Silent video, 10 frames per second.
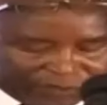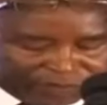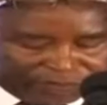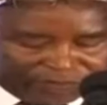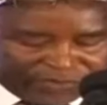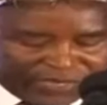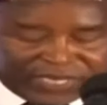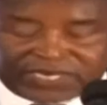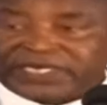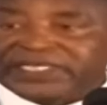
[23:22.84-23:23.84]
home.
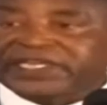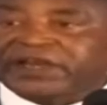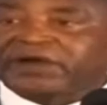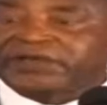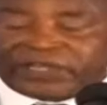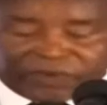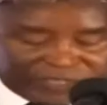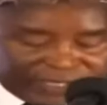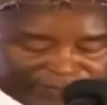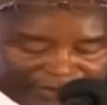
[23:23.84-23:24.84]
Later on, he
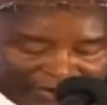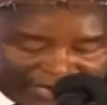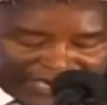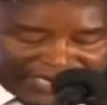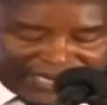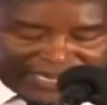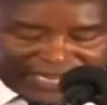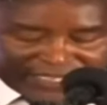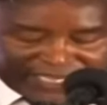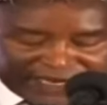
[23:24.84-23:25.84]
was employed
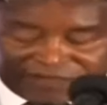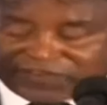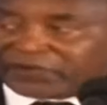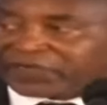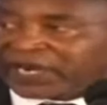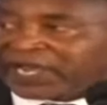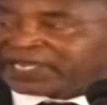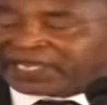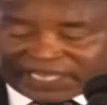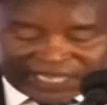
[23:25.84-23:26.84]
as a revenue
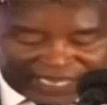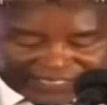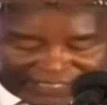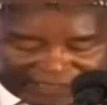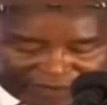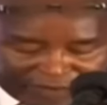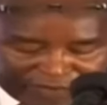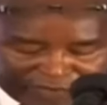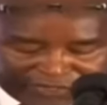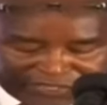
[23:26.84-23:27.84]
clerk at
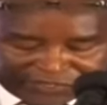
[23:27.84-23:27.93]
Keumbu